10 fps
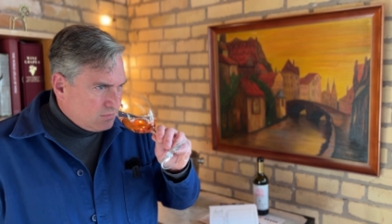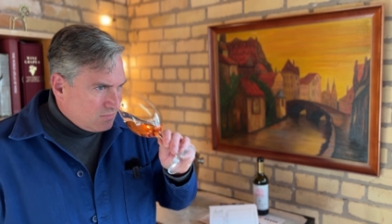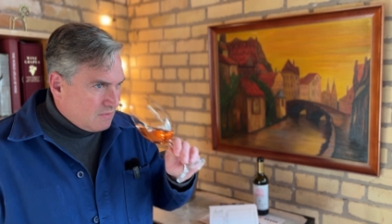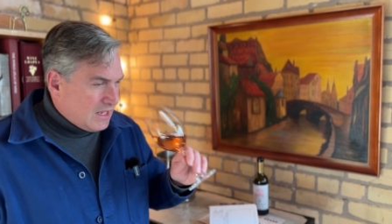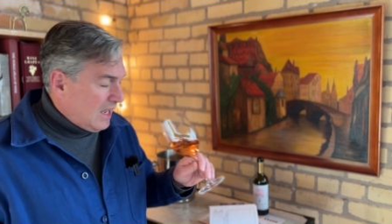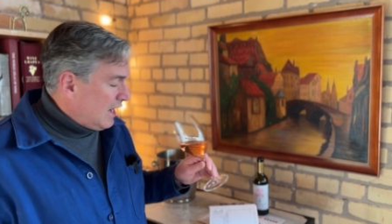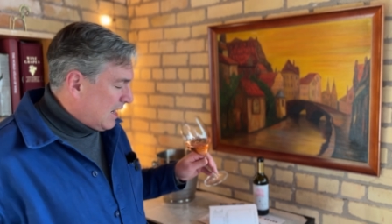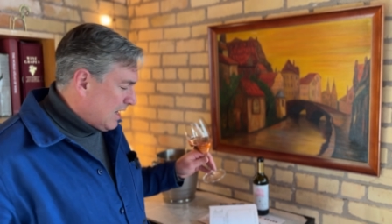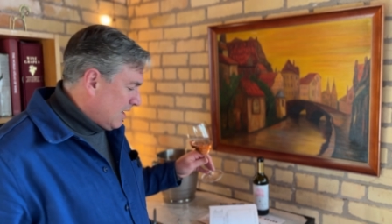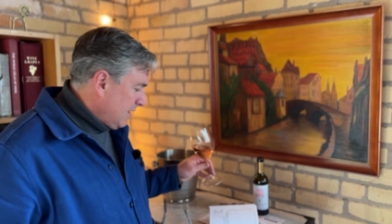
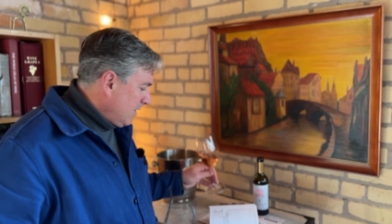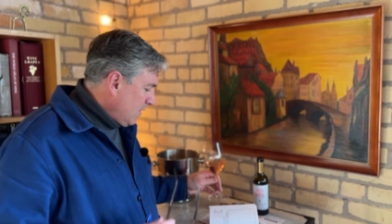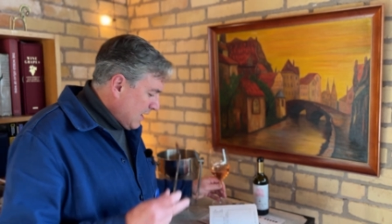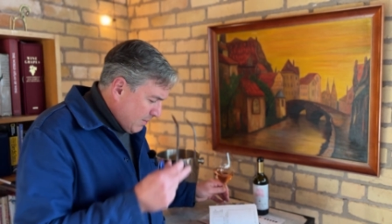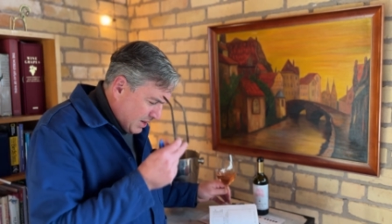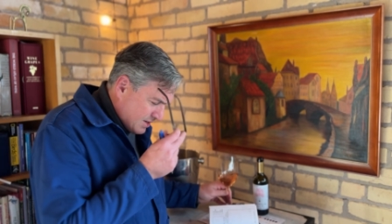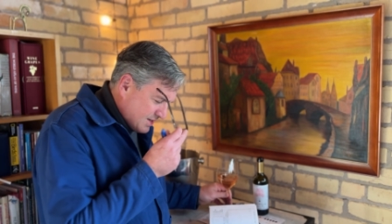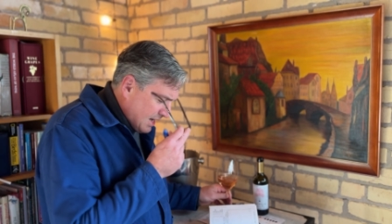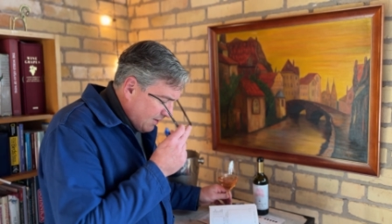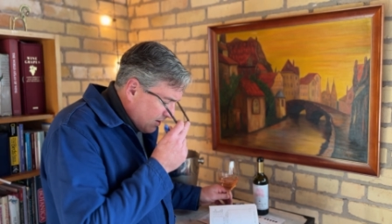Yeah, I'm going to
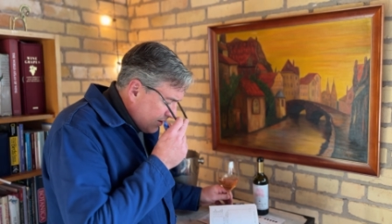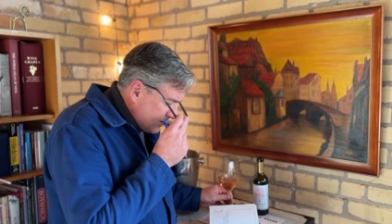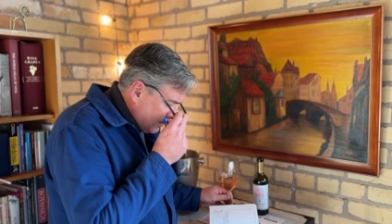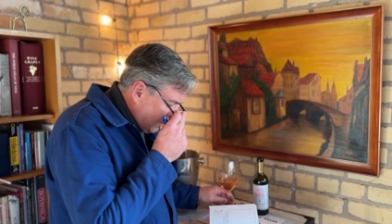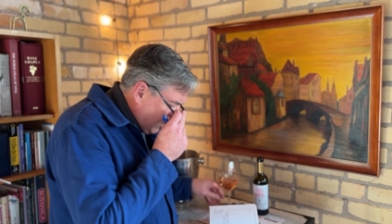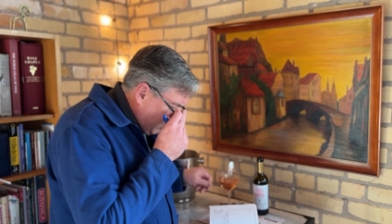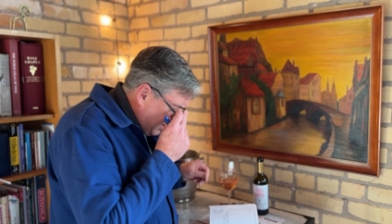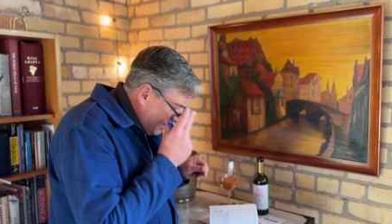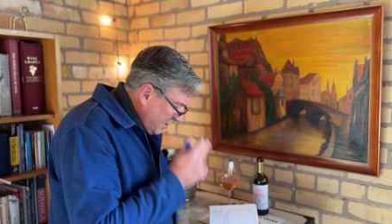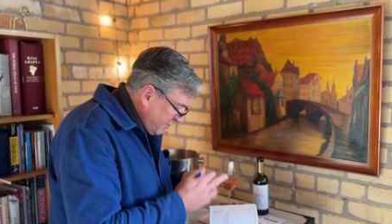say there is a little
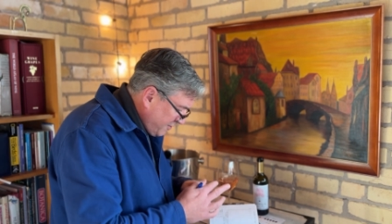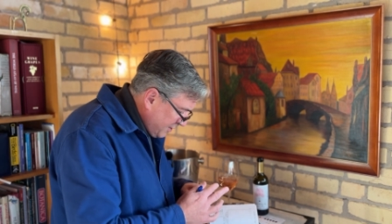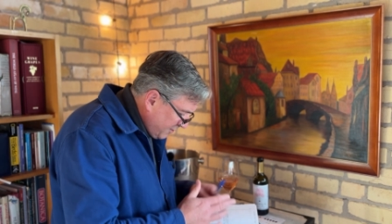bit of